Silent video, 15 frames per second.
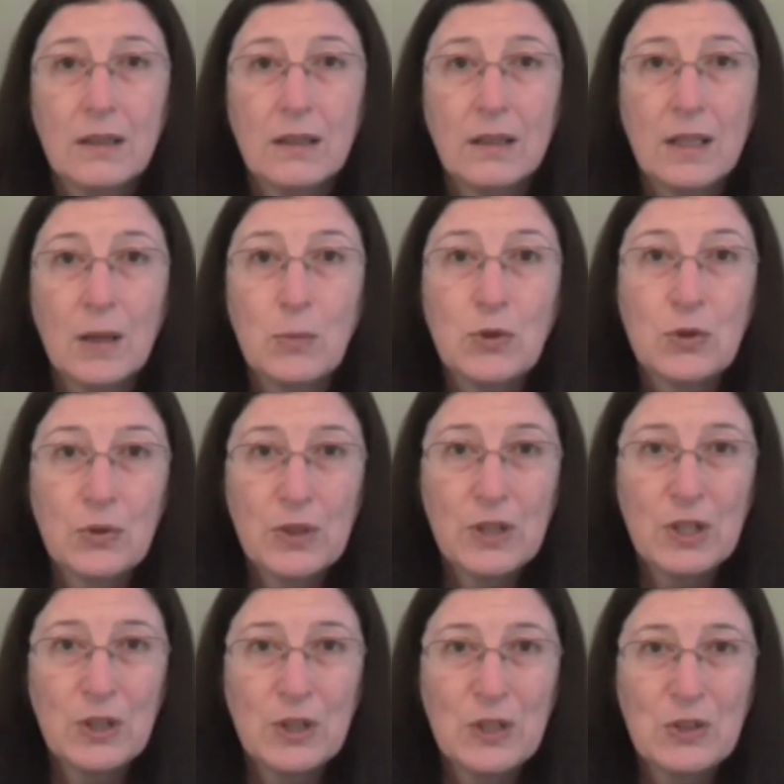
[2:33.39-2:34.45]
I'm sure
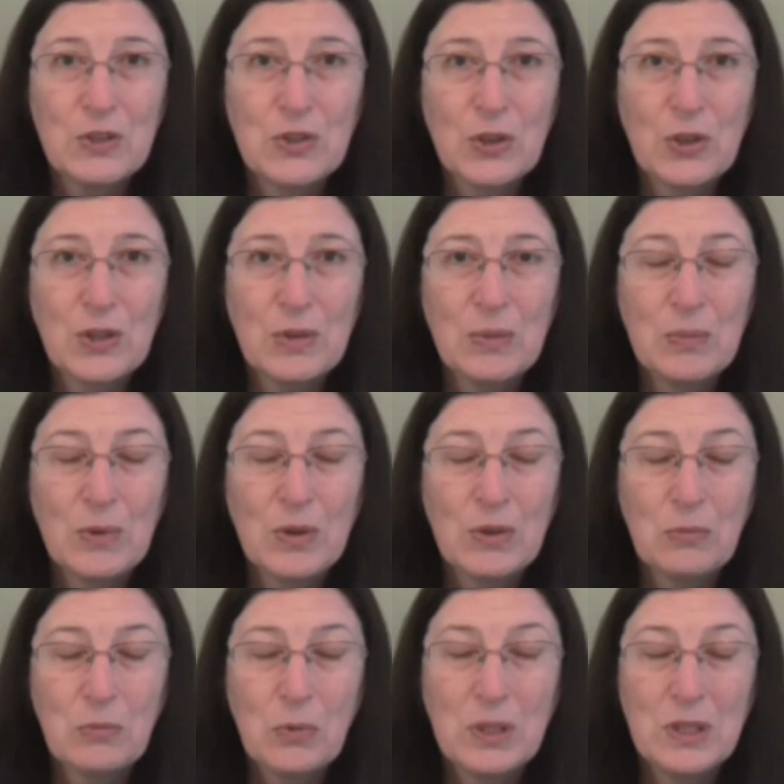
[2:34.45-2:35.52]
that you'll enjoy them
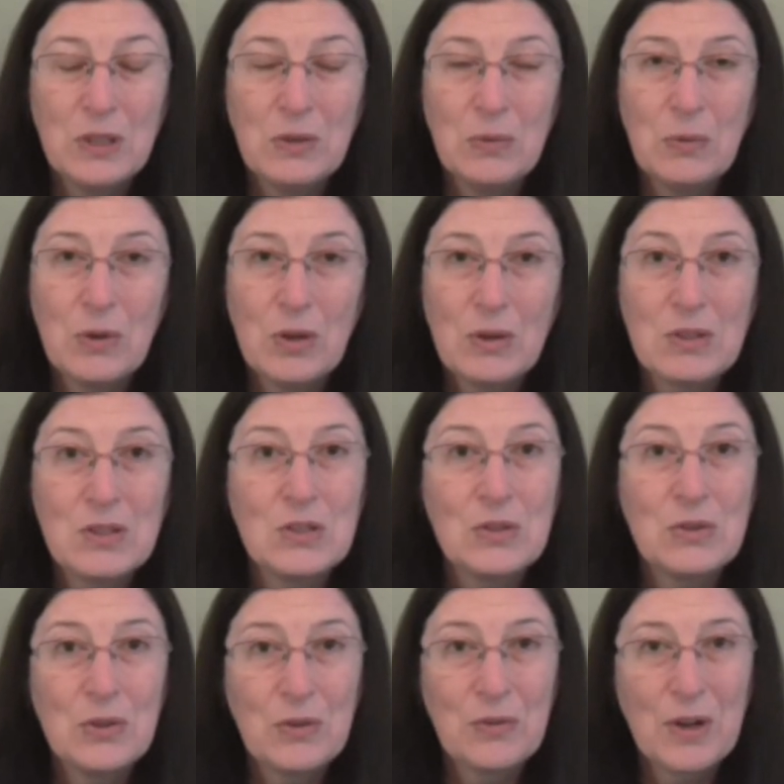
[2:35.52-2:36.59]
when you do
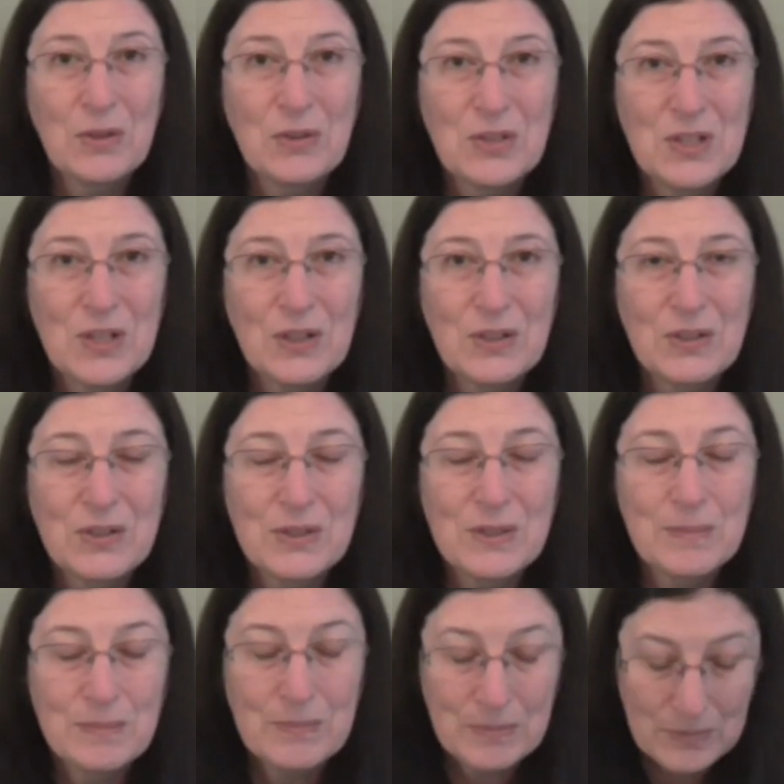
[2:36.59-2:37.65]
your own socks.